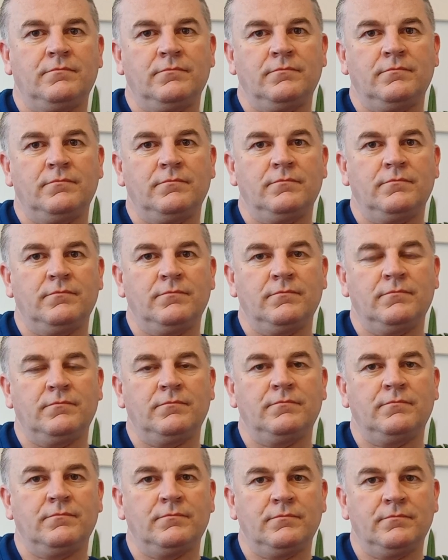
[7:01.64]

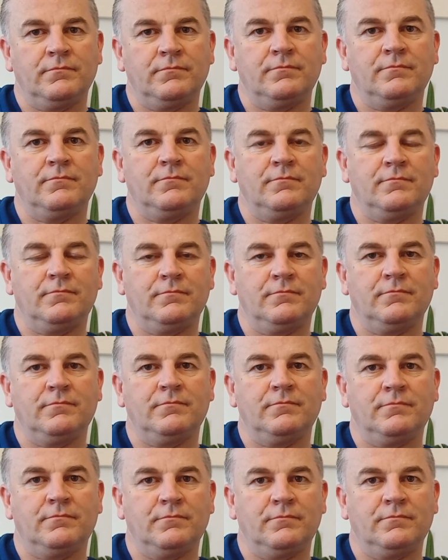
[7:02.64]

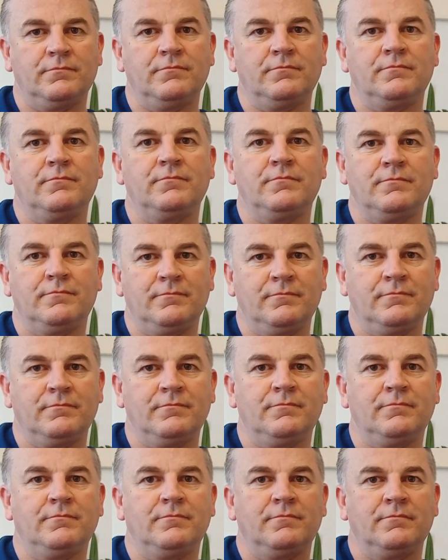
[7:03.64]

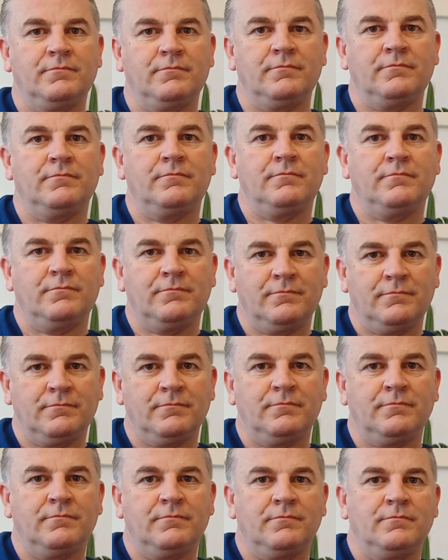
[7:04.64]

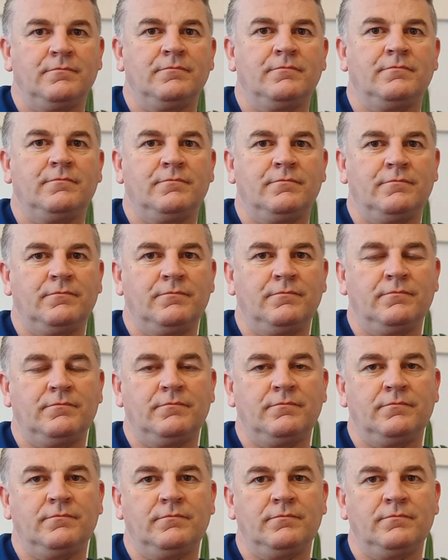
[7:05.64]

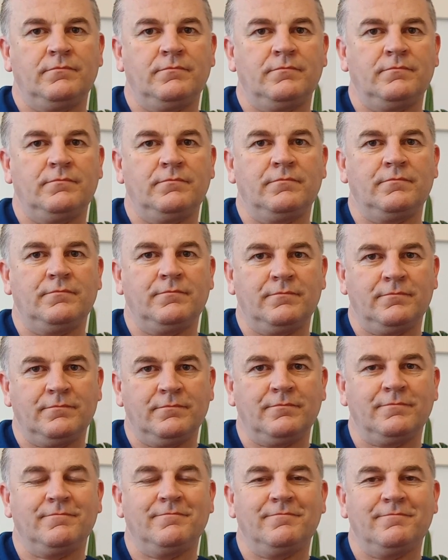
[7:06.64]

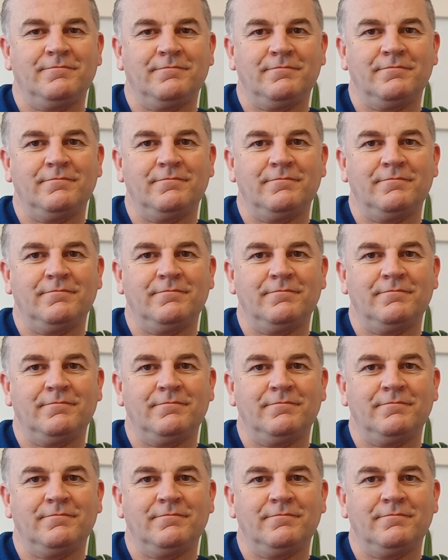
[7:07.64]
[no speech]